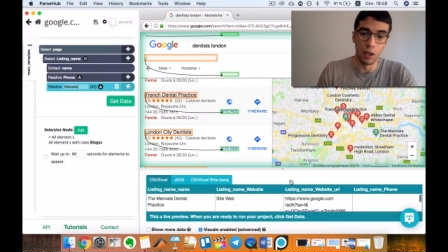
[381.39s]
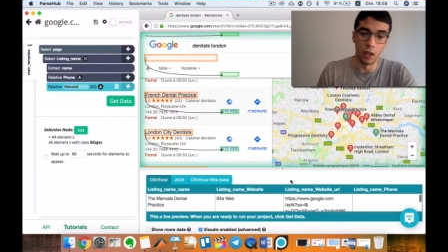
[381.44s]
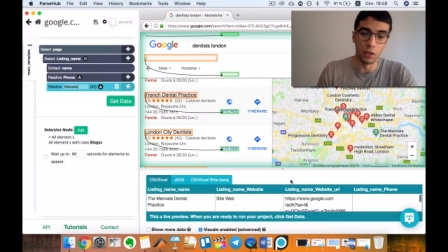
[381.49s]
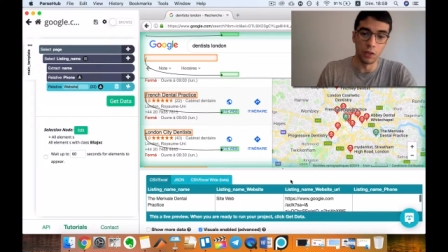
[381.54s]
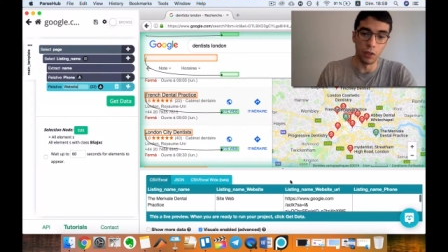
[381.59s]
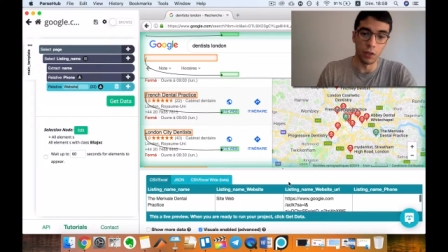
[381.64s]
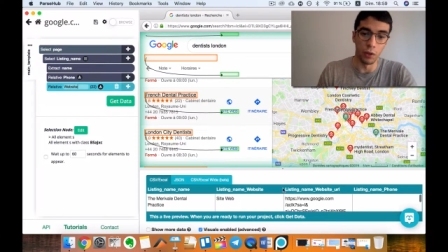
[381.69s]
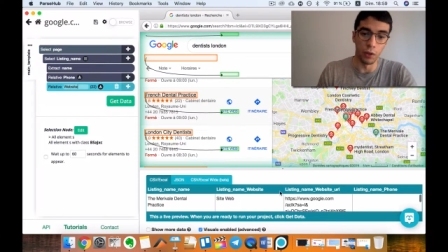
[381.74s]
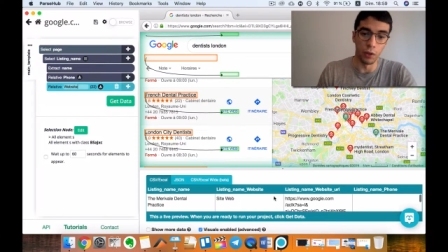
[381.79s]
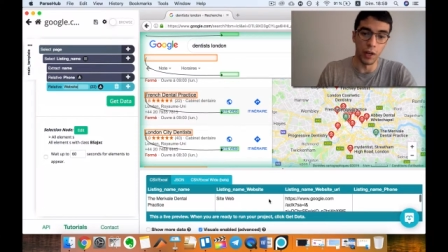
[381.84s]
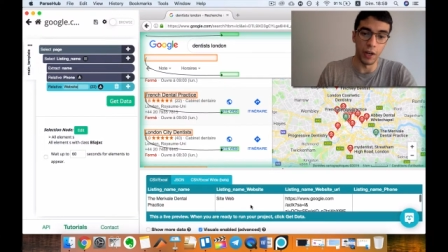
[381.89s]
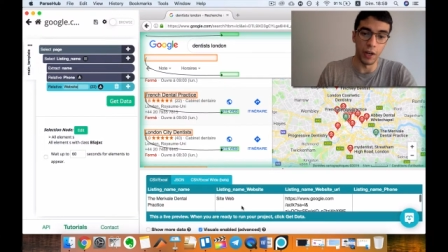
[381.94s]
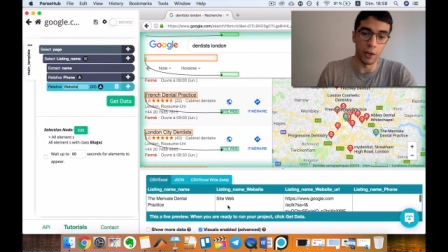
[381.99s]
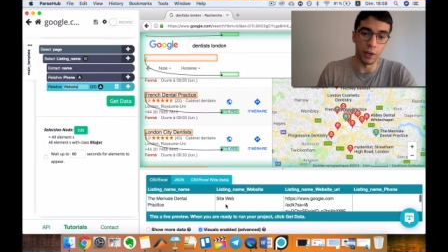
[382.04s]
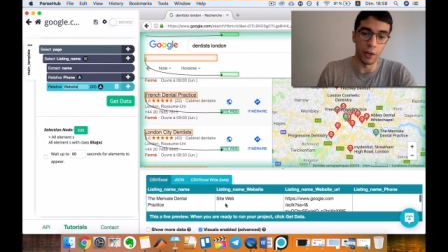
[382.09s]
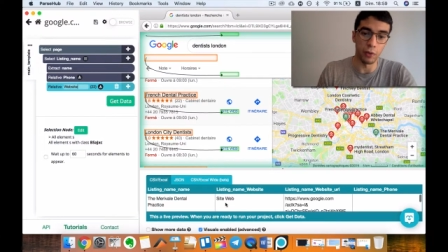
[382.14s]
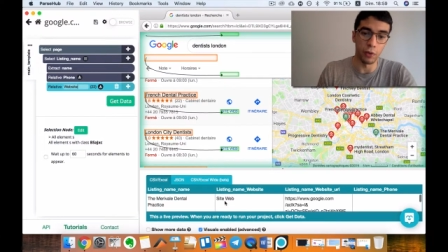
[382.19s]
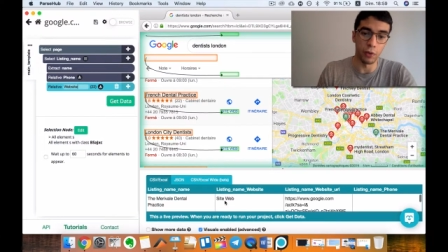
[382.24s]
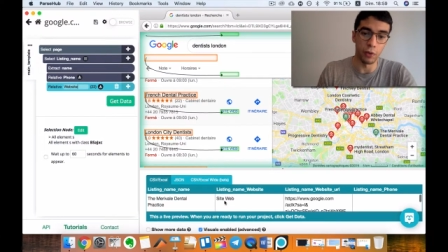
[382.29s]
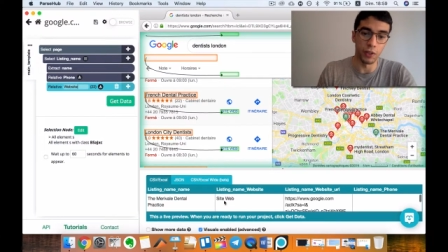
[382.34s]
So right
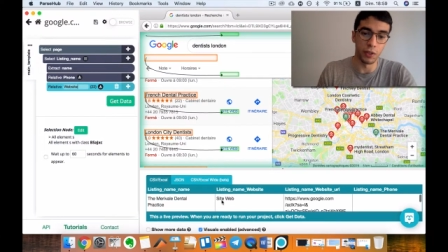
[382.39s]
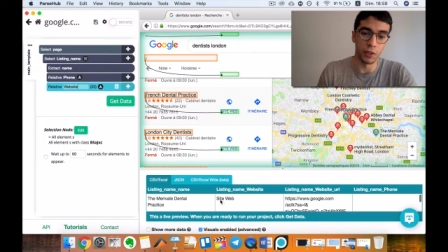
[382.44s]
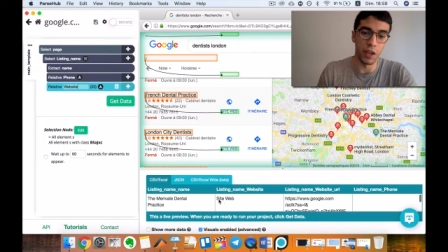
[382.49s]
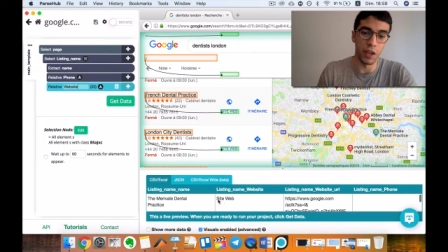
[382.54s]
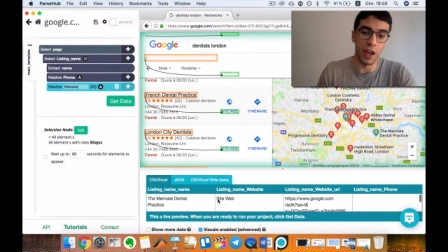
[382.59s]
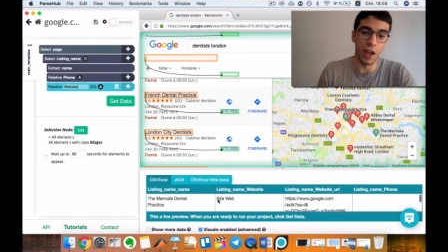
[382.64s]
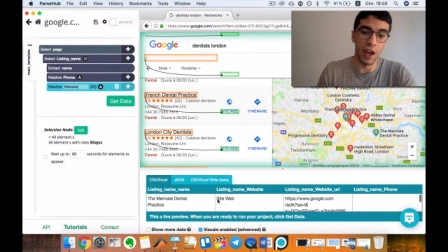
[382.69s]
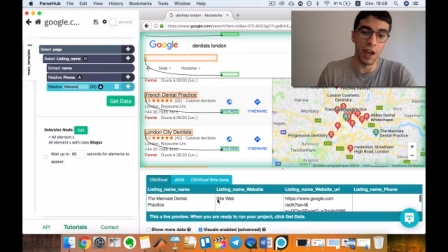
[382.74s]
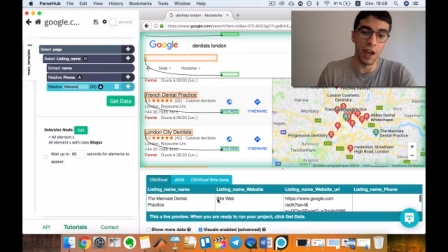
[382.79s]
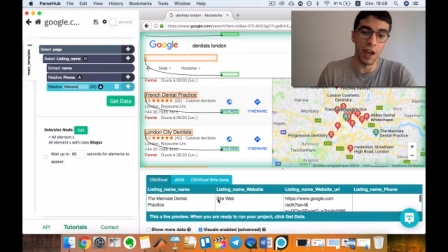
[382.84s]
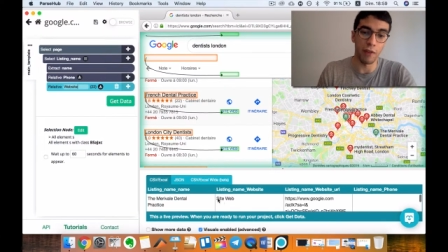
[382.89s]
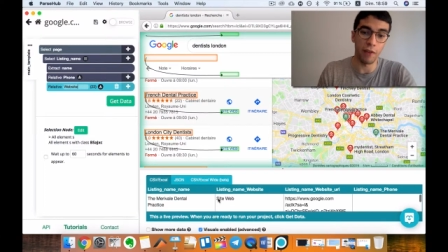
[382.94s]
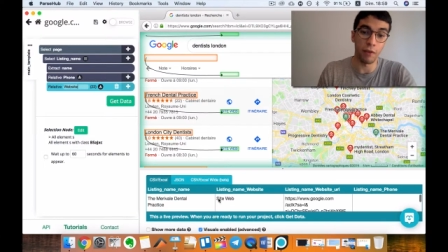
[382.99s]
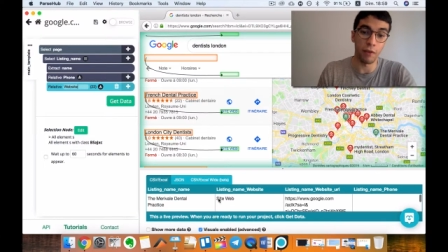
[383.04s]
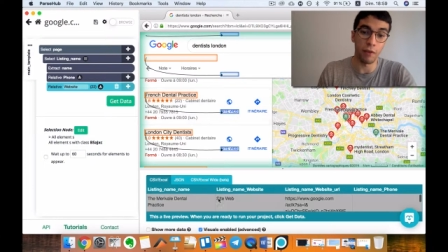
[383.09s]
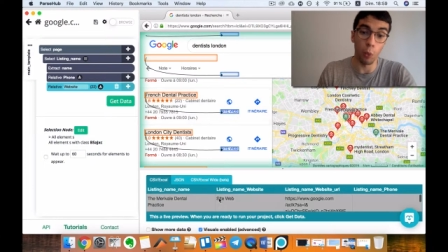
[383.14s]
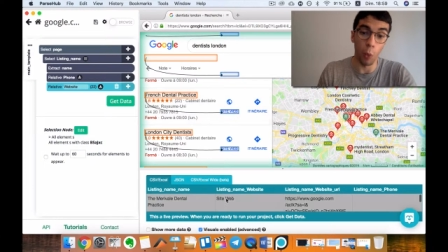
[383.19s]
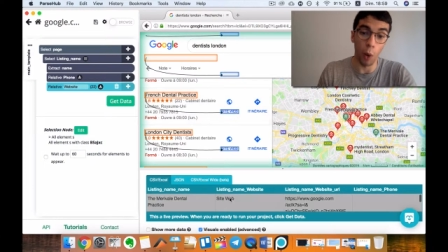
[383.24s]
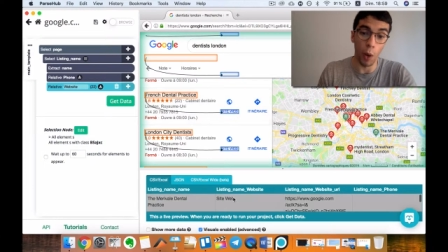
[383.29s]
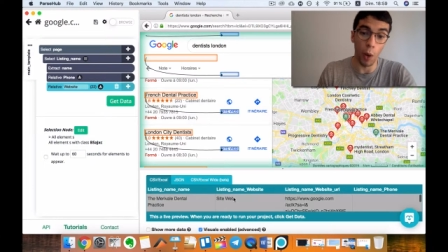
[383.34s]
now you see I have
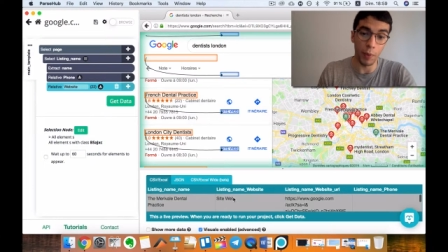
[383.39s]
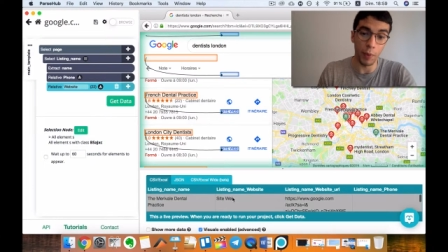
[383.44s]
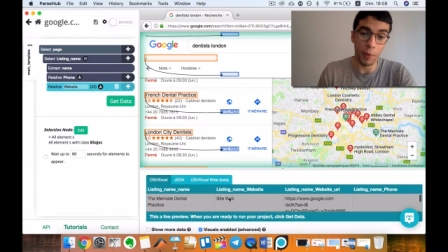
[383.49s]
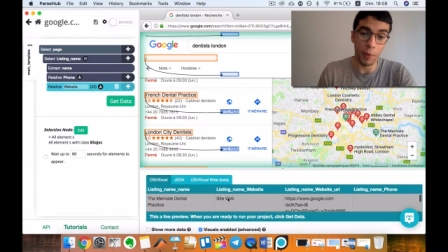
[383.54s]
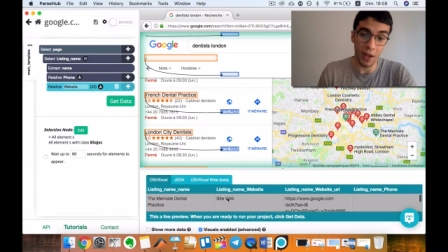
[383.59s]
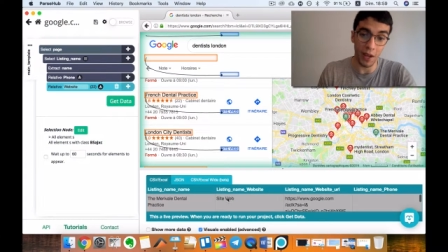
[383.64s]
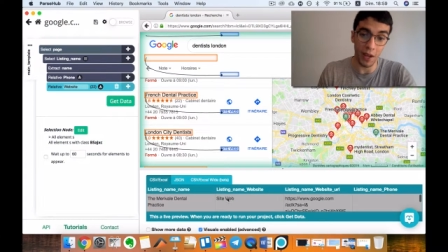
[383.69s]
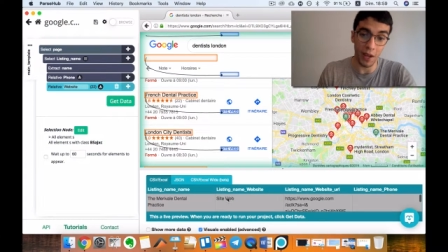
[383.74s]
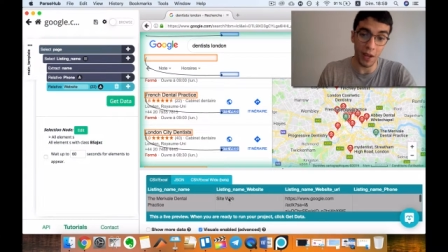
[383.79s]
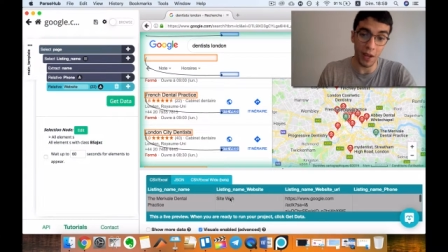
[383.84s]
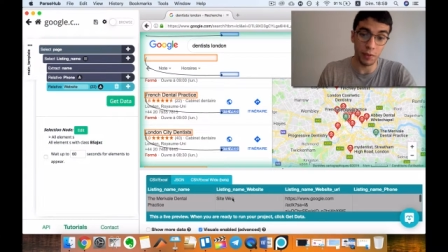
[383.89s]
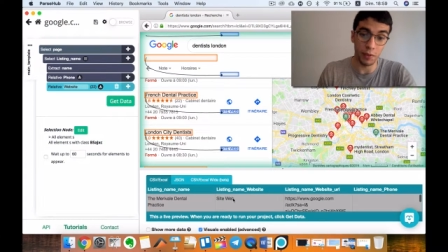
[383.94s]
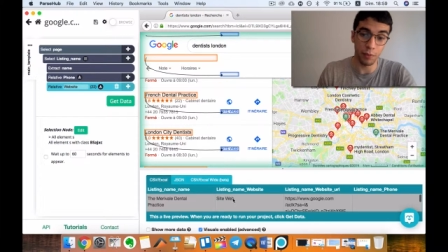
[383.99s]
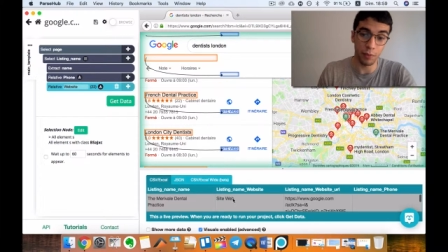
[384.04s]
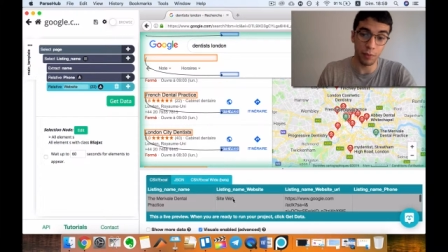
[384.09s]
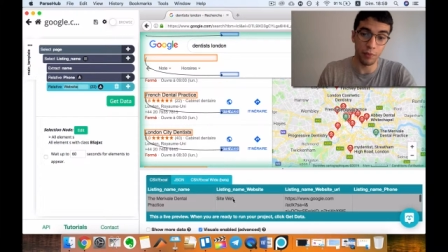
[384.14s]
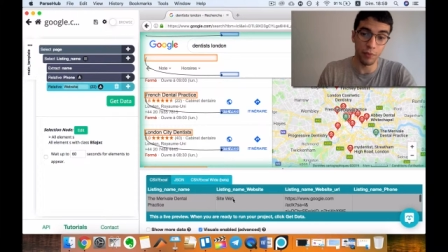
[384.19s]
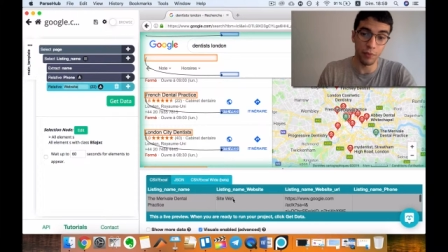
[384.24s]
website